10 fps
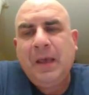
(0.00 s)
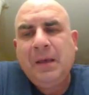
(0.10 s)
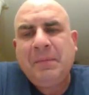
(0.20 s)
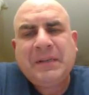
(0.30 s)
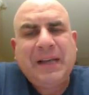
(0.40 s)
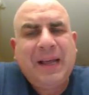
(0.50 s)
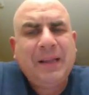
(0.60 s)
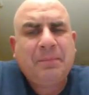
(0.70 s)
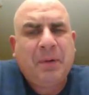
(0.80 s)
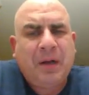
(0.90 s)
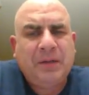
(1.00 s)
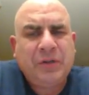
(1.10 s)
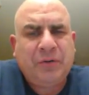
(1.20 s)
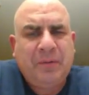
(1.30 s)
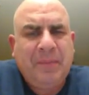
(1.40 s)
Metallic
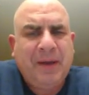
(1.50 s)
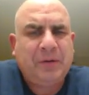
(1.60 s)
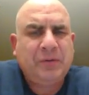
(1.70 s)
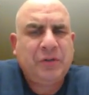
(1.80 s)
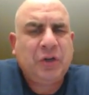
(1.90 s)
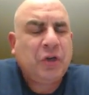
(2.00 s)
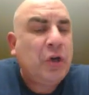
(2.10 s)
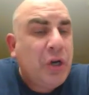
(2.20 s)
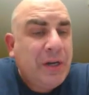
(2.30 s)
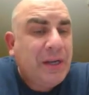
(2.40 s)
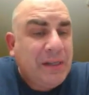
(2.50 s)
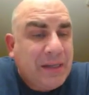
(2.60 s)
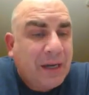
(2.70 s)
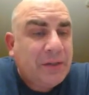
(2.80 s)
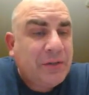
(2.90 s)
bonds are in metals. Good
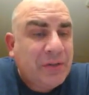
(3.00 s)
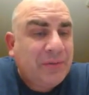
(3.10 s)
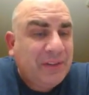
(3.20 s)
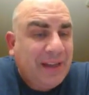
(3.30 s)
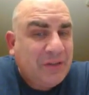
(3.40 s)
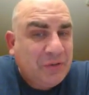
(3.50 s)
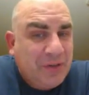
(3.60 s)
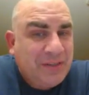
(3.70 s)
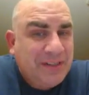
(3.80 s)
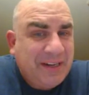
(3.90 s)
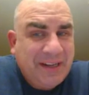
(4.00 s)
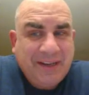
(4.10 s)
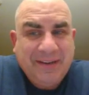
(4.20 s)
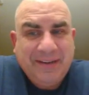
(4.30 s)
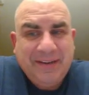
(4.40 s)
conductors of
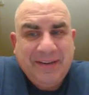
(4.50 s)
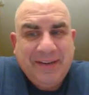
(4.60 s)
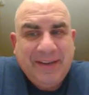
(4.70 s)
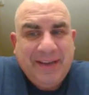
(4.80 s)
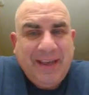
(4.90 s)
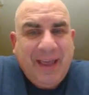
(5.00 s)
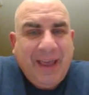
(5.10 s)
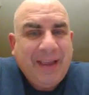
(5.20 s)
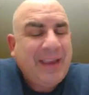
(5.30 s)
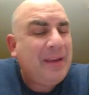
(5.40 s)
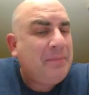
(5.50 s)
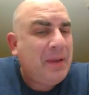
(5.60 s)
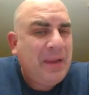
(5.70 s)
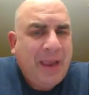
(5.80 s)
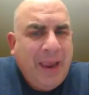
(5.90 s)
electricity can
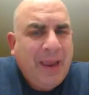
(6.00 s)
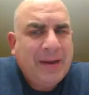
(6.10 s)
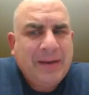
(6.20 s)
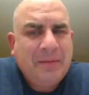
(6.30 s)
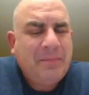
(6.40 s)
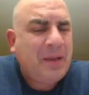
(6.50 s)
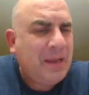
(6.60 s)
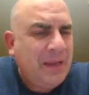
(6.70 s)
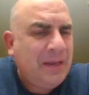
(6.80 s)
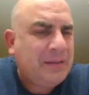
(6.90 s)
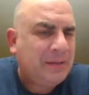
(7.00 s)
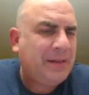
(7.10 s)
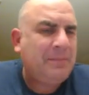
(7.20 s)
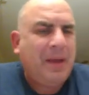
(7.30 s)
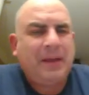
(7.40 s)
be
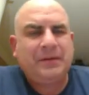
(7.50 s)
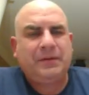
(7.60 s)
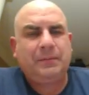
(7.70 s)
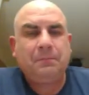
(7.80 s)
easily bent.